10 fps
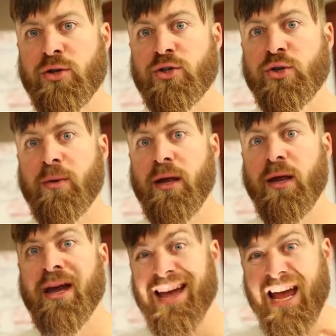are doing
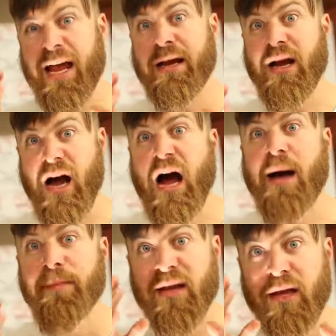and
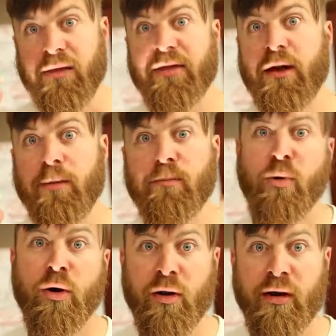copy their
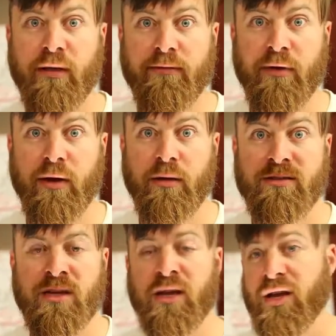marketing funnels.